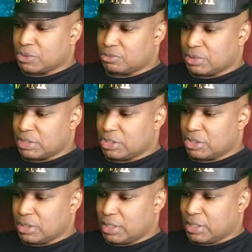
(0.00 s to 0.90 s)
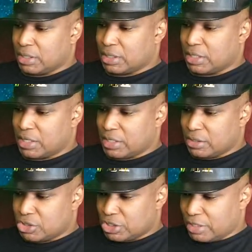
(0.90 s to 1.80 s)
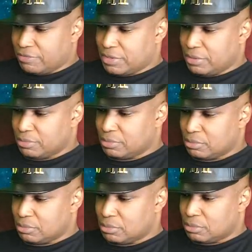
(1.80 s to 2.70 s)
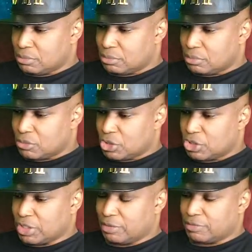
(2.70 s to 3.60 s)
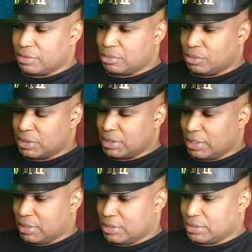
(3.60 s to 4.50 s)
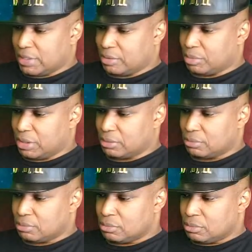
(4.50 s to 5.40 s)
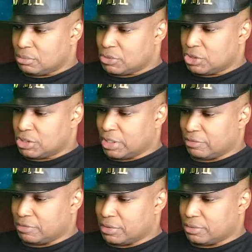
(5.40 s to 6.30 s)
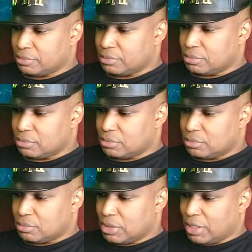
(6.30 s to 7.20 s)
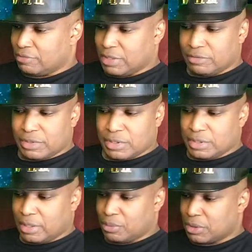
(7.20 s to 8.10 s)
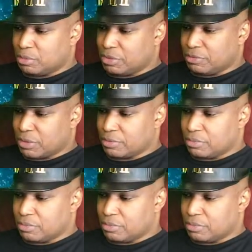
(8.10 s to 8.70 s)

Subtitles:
was really chuffed. Chuffed. What the hell does that mean? Chuffed. I've never heard that word before.